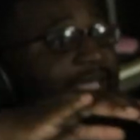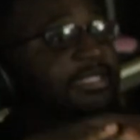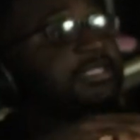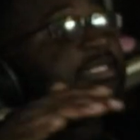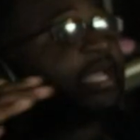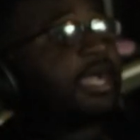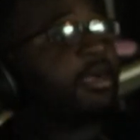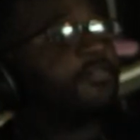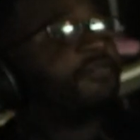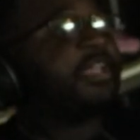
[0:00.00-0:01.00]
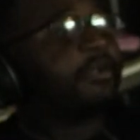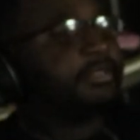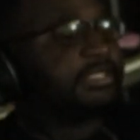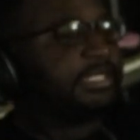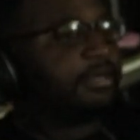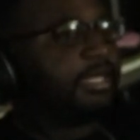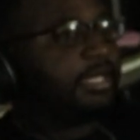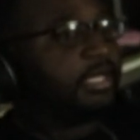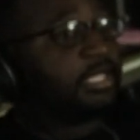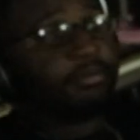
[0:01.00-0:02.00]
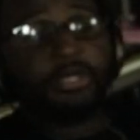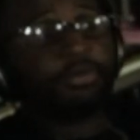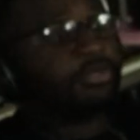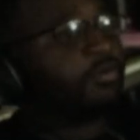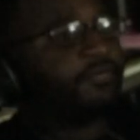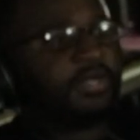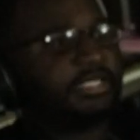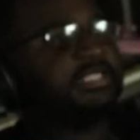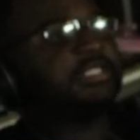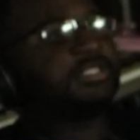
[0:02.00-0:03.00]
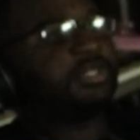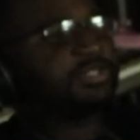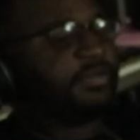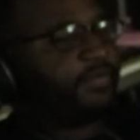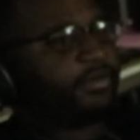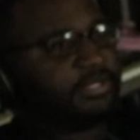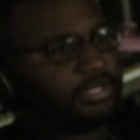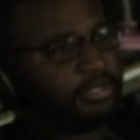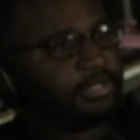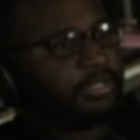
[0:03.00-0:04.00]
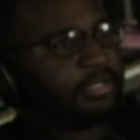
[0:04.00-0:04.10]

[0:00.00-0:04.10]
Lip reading: And she got her fairy tale ending, and people don't feel like she deserves that fairy tale ending.